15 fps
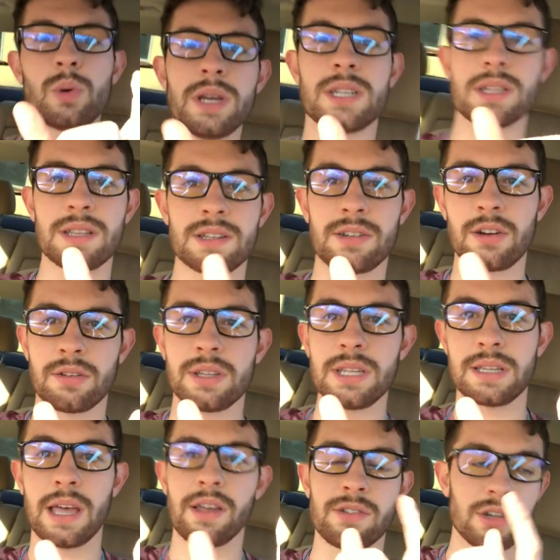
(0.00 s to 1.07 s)
tweaks and these little
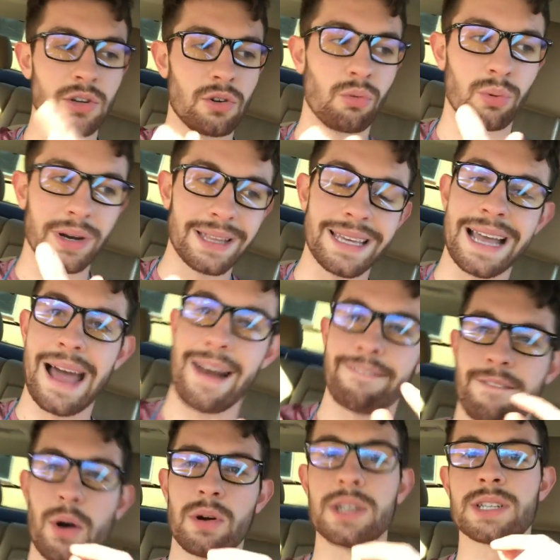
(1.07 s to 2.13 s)
details that you really gotta
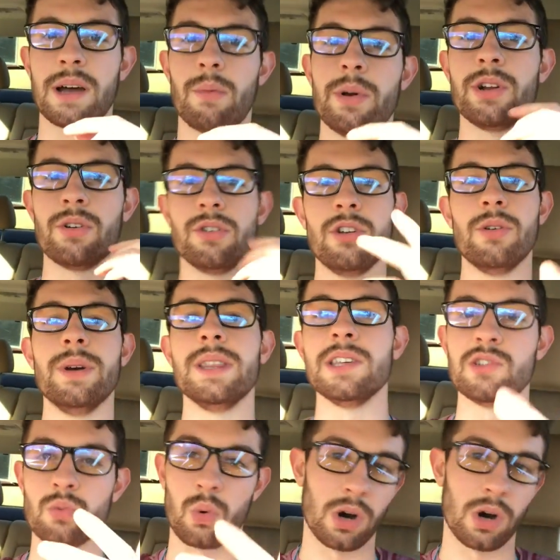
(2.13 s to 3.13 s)
focus on when you're doing these